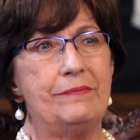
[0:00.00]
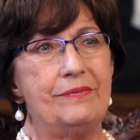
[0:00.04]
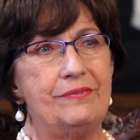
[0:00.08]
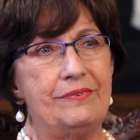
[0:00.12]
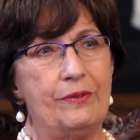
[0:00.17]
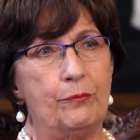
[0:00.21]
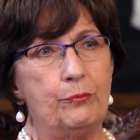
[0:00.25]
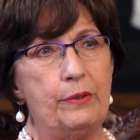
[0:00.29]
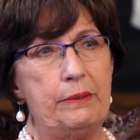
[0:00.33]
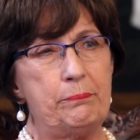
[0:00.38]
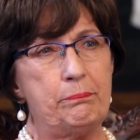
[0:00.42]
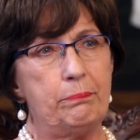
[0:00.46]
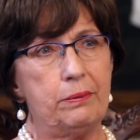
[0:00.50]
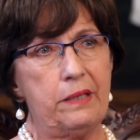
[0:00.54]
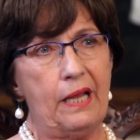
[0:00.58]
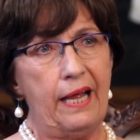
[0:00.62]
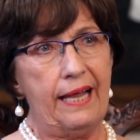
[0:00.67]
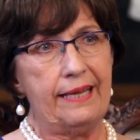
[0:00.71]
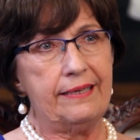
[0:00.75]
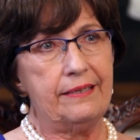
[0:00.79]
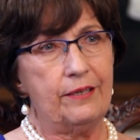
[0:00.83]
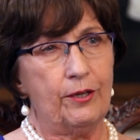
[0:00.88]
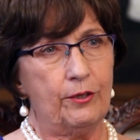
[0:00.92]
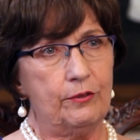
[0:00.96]
so we
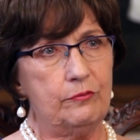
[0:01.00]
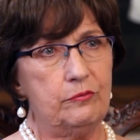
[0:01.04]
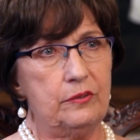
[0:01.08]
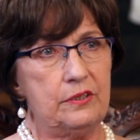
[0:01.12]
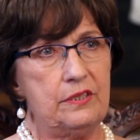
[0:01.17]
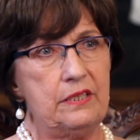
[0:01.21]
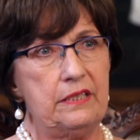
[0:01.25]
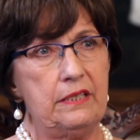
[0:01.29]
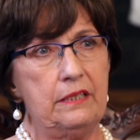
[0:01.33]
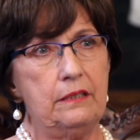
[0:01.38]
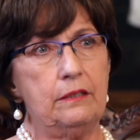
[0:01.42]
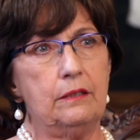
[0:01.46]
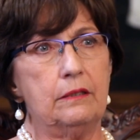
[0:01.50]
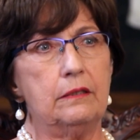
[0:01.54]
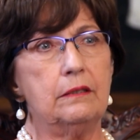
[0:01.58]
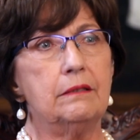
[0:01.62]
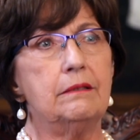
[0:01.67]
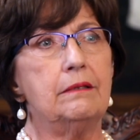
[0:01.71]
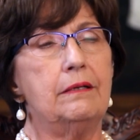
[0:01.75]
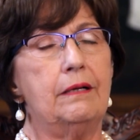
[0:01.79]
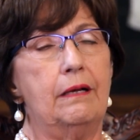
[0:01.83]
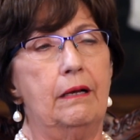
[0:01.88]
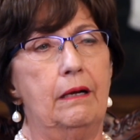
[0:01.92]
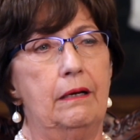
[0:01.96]
plotted over dinner
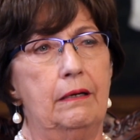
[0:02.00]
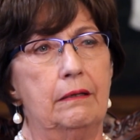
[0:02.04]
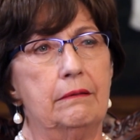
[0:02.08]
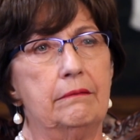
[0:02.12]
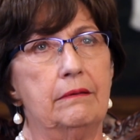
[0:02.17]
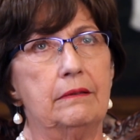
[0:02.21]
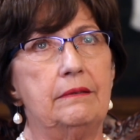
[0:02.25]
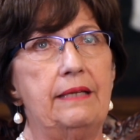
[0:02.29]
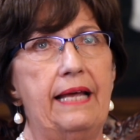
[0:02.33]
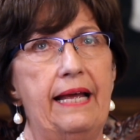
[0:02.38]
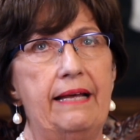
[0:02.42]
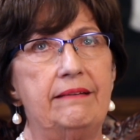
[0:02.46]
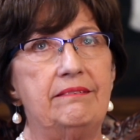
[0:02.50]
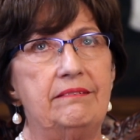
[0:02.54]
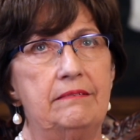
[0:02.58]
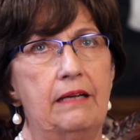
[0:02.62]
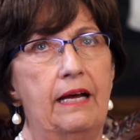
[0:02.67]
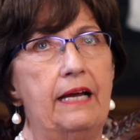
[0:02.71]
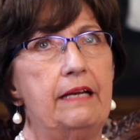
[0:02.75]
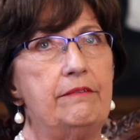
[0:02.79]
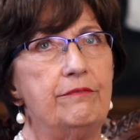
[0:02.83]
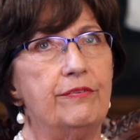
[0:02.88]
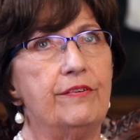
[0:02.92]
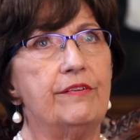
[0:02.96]
on the last
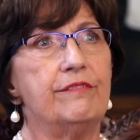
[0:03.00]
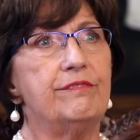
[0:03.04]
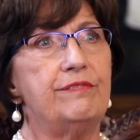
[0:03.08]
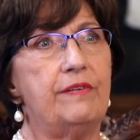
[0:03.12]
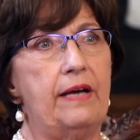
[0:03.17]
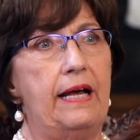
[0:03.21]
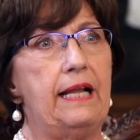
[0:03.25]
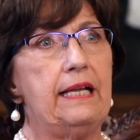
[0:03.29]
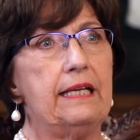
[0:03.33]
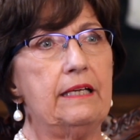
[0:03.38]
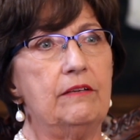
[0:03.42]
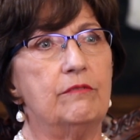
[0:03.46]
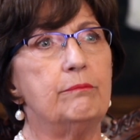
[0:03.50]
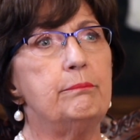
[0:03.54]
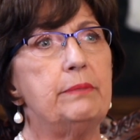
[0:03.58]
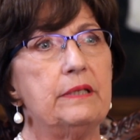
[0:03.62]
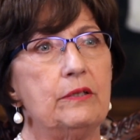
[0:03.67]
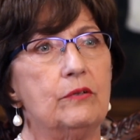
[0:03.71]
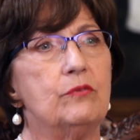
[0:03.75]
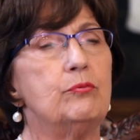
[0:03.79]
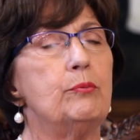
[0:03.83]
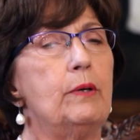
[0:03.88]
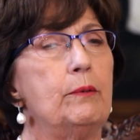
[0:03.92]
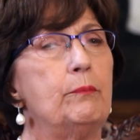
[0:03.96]
night for the filing of
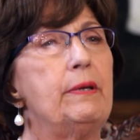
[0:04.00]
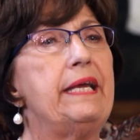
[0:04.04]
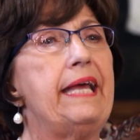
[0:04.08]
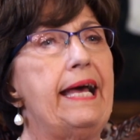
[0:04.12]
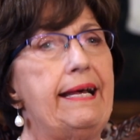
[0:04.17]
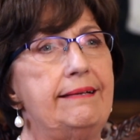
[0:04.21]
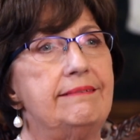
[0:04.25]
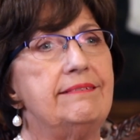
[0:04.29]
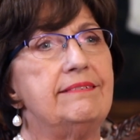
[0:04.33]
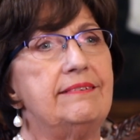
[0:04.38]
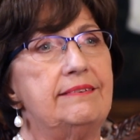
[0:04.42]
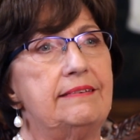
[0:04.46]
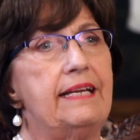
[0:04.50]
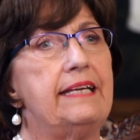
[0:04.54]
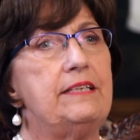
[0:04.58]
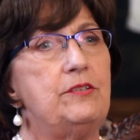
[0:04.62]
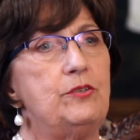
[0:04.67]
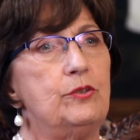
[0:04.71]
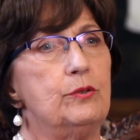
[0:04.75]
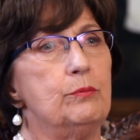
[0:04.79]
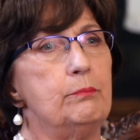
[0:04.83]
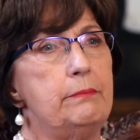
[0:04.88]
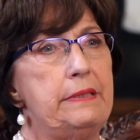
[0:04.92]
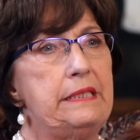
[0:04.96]
bills, where we had to stay
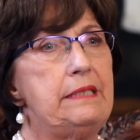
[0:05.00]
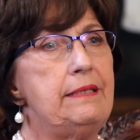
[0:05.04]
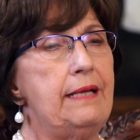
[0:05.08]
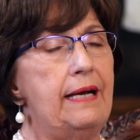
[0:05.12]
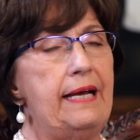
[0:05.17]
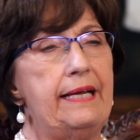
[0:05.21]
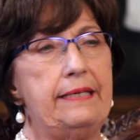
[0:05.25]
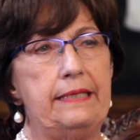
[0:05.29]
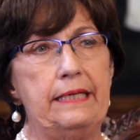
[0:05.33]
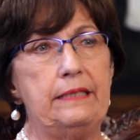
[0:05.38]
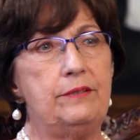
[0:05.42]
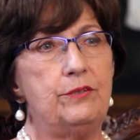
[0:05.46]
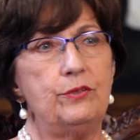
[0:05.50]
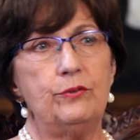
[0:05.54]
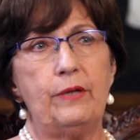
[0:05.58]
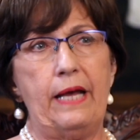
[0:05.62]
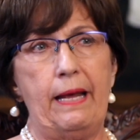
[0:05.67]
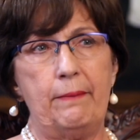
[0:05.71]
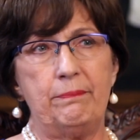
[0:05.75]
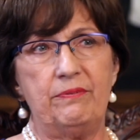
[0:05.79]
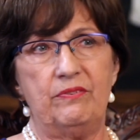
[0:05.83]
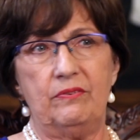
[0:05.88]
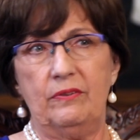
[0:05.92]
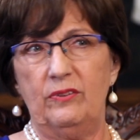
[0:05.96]
till midnight and do
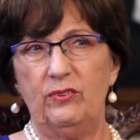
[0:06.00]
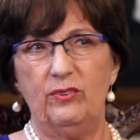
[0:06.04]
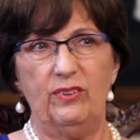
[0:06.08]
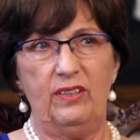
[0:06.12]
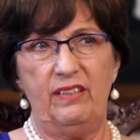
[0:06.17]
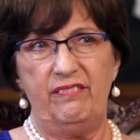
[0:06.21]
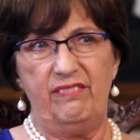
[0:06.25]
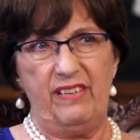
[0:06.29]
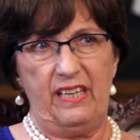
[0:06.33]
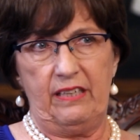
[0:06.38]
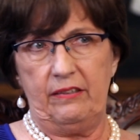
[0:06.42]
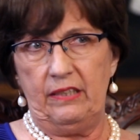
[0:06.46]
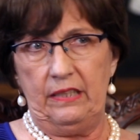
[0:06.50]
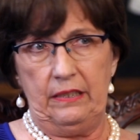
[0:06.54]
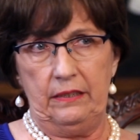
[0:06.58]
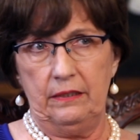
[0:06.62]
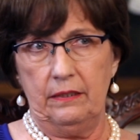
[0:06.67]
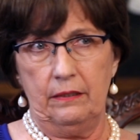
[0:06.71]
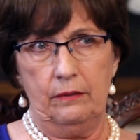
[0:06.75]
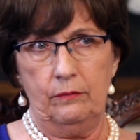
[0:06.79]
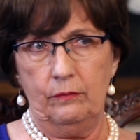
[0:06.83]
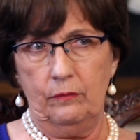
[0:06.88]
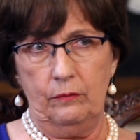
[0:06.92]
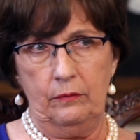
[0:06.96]
absolutely very
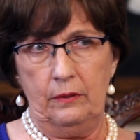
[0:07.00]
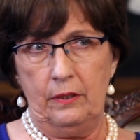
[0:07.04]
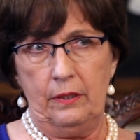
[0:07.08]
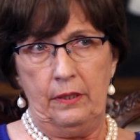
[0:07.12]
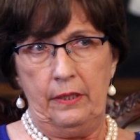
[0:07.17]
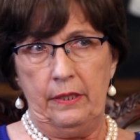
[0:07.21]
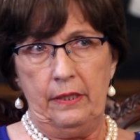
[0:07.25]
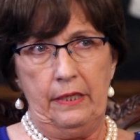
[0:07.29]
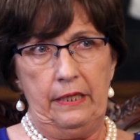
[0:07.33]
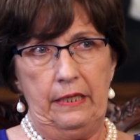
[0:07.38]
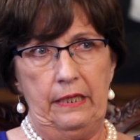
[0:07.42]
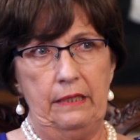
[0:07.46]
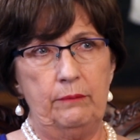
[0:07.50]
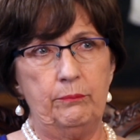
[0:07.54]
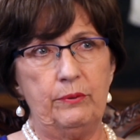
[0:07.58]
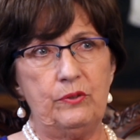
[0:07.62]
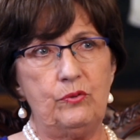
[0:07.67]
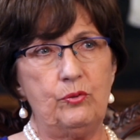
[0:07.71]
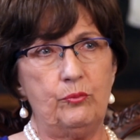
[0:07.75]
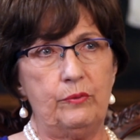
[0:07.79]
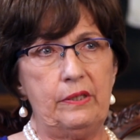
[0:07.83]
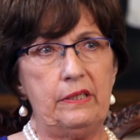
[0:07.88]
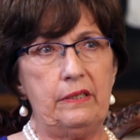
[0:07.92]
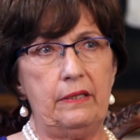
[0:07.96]
little in
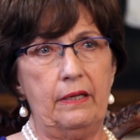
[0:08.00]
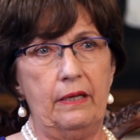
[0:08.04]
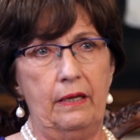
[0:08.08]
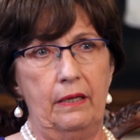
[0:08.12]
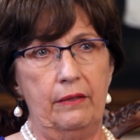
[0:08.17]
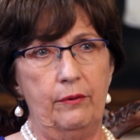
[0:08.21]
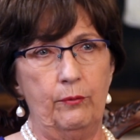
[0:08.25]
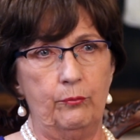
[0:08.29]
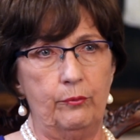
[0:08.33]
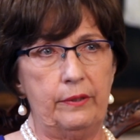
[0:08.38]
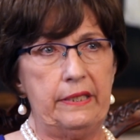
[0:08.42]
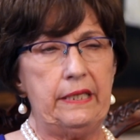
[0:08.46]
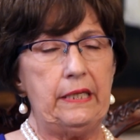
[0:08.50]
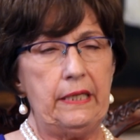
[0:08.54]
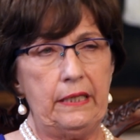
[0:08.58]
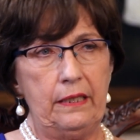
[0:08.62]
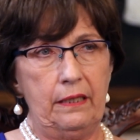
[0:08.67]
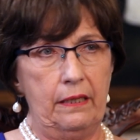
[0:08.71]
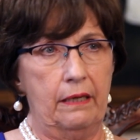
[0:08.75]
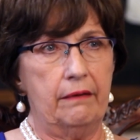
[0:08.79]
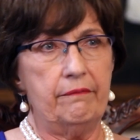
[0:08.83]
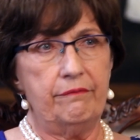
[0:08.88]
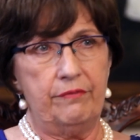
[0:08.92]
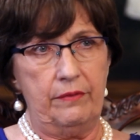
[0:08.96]
between the
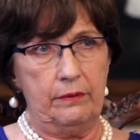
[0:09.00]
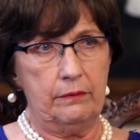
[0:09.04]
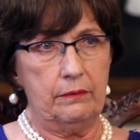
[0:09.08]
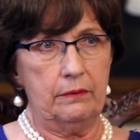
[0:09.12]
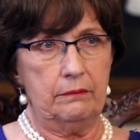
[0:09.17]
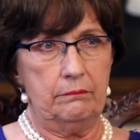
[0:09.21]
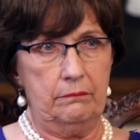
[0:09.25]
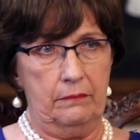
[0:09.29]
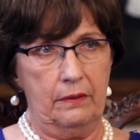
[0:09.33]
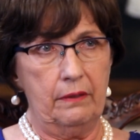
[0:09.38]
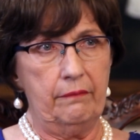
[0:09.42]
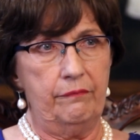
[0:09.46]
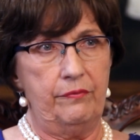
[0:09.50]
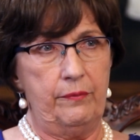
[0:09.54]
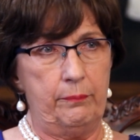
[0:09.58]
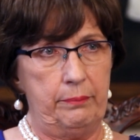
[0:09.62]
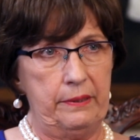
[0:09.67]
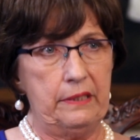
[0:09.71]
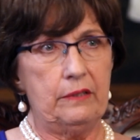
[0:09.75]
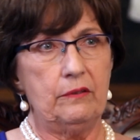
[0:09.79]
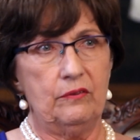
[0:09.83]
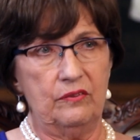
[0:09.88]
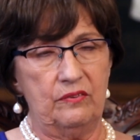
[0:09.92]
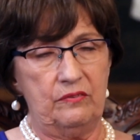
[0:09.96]
reading of the
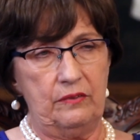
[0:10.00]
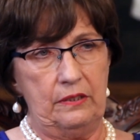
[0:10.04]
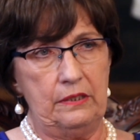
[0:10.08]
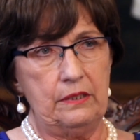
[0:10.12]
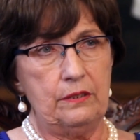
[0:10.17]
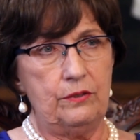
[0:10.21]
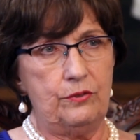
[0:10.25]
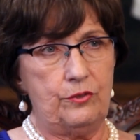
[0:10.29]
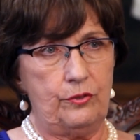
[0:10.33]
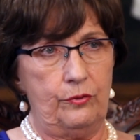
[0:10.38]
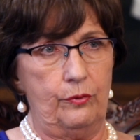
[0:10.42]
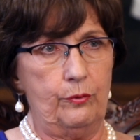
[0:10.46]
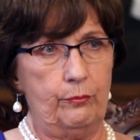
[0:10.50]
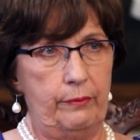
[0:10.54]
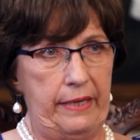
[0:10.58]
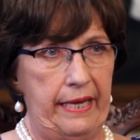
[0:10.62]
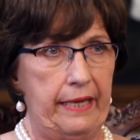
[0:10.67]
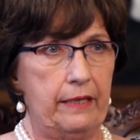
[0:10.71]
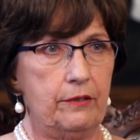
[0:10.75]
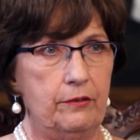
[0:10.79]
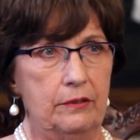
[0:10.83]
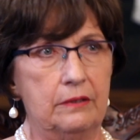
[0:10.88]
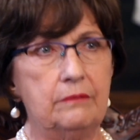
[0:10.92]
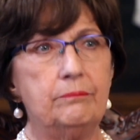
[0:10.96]
bills into the
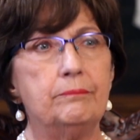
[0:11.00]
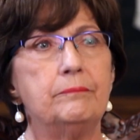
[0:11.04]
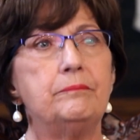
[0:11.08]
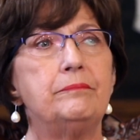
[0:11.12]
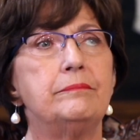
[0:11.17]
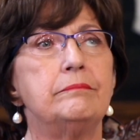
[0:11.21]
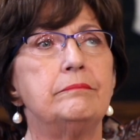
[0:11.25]
record.